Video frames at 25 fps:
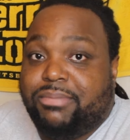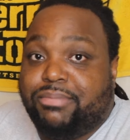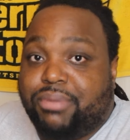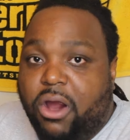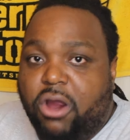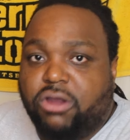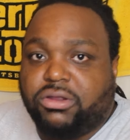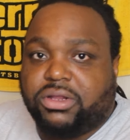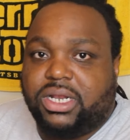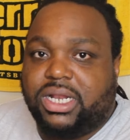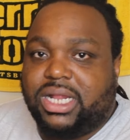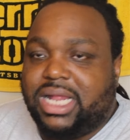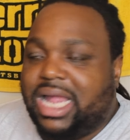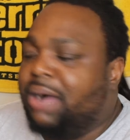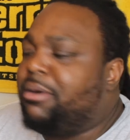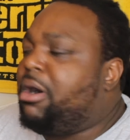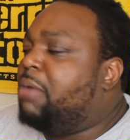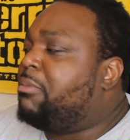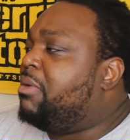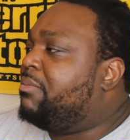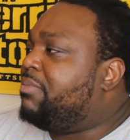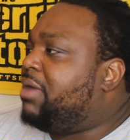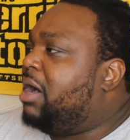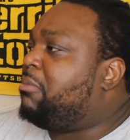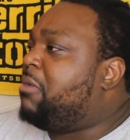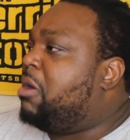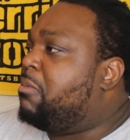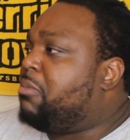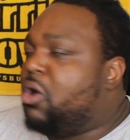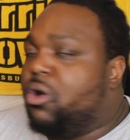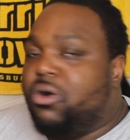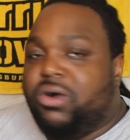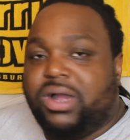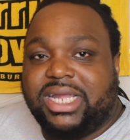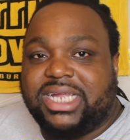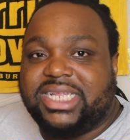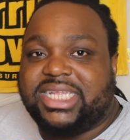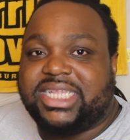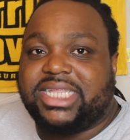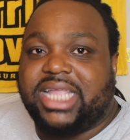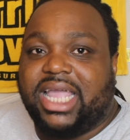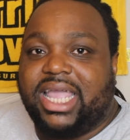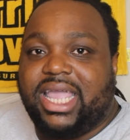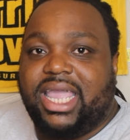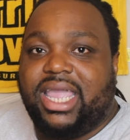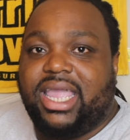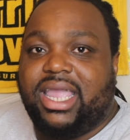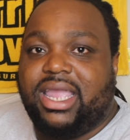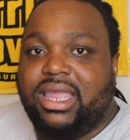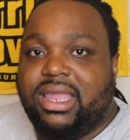personally, I'm going to
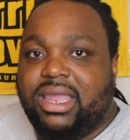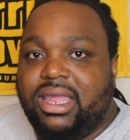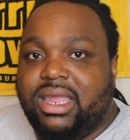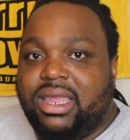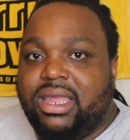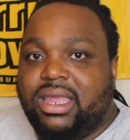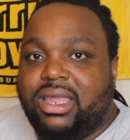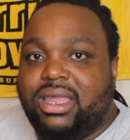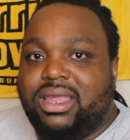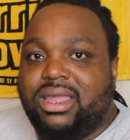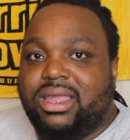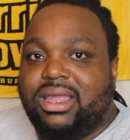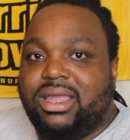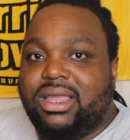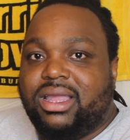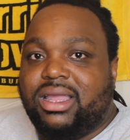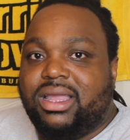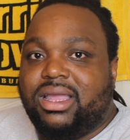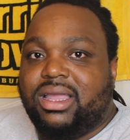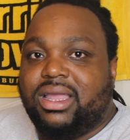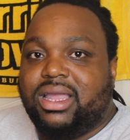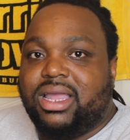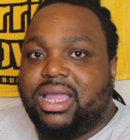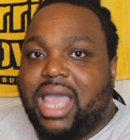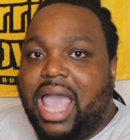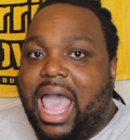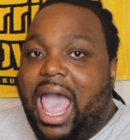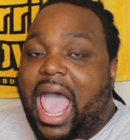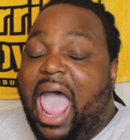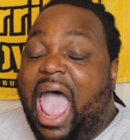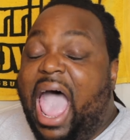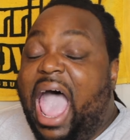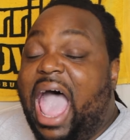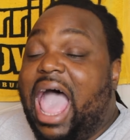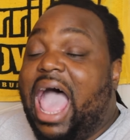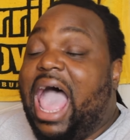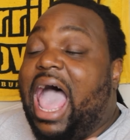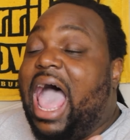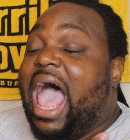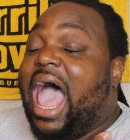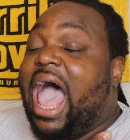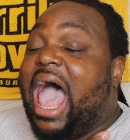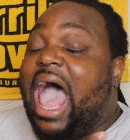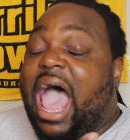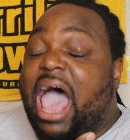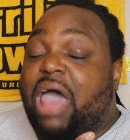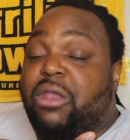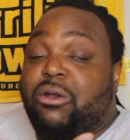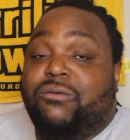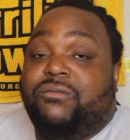say it. I
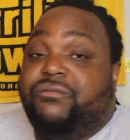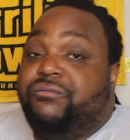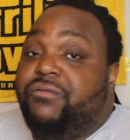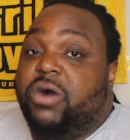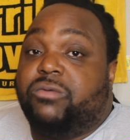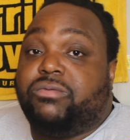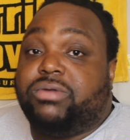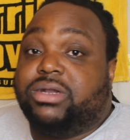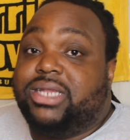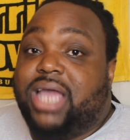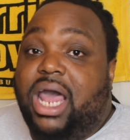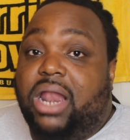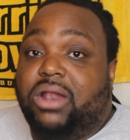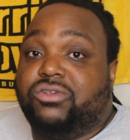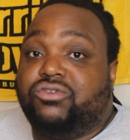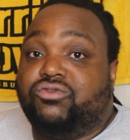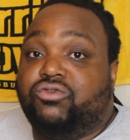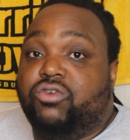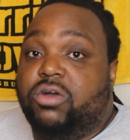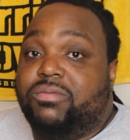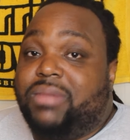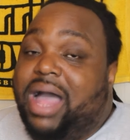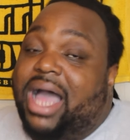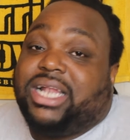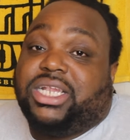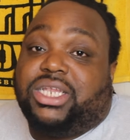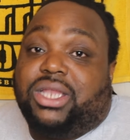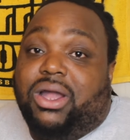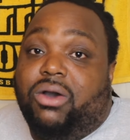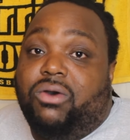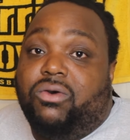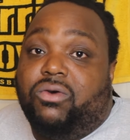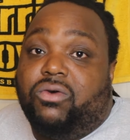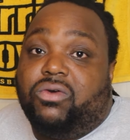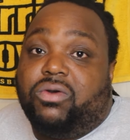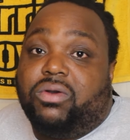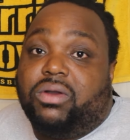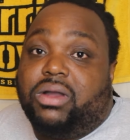don't fuck with Donald Trump. Let me